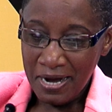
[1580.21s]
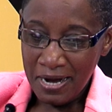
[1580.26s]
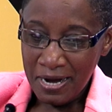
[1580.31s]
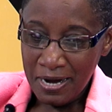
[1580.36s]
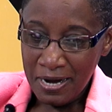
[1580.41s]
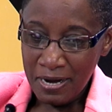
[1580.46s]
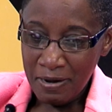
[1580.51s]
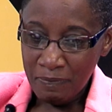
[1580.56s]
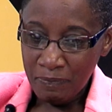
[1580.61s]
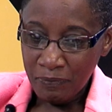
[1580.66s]

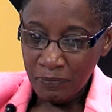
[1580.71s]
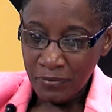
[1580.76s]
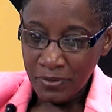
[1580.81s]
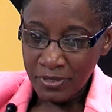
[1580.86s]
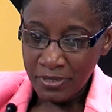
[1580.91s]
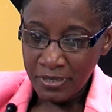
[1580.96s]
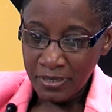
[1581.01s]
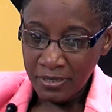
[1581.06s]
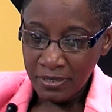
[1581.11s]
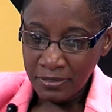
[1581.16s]
Um,
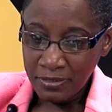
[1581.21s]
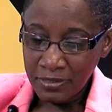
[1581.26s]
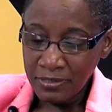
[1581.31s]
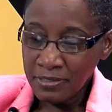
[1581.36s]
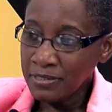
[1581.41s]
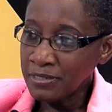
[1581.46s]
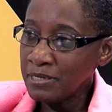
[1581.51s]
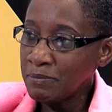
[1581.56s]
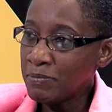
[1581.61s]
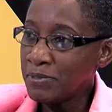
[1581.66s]
the
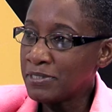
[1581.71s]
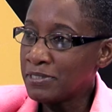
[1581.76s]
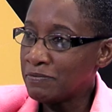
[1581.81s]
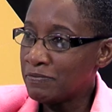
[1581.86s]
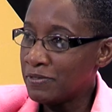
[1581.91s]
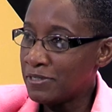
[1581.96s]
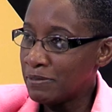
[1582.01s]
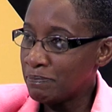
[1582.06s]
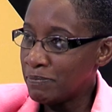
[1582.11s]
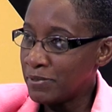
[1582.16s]
Sustainable
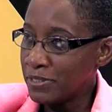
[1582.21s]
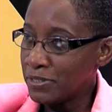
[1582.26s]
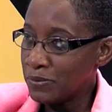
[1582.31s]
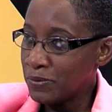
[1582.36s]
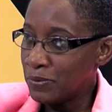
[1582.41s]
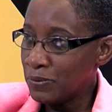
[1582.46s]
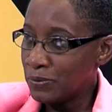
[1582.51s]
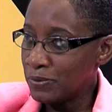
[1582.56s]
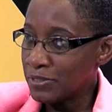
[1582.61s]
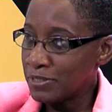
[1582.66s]
Development
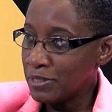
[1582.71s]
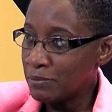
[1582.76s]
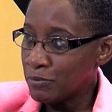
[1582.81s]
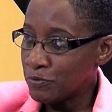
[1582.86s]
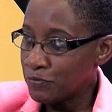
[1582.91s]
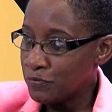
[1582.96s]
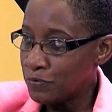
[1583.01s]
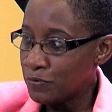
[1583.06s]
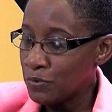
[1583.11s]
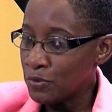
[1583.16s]
Goals
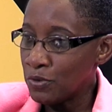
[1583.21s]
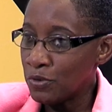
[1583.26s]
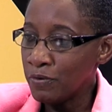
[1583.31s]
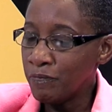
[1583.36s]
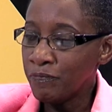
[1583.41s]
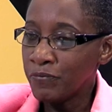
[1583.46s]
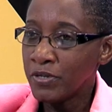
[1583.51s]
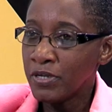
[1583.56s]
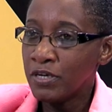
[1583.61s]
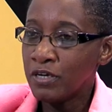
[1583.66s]
number four
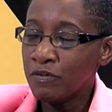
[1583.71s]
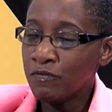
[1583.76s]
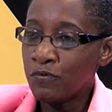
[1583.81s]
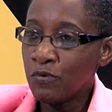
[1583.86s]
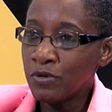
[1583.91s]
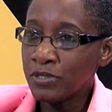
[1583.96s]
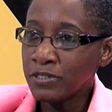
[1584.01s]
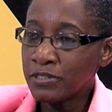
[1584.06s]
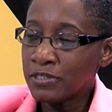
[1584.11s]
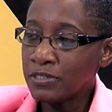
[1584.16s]

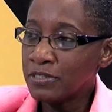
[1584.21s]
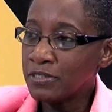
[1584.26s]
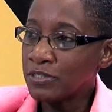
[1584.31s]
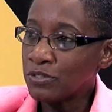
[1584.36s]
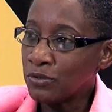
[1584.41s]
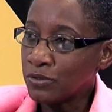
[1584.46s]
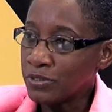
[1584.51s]
focuses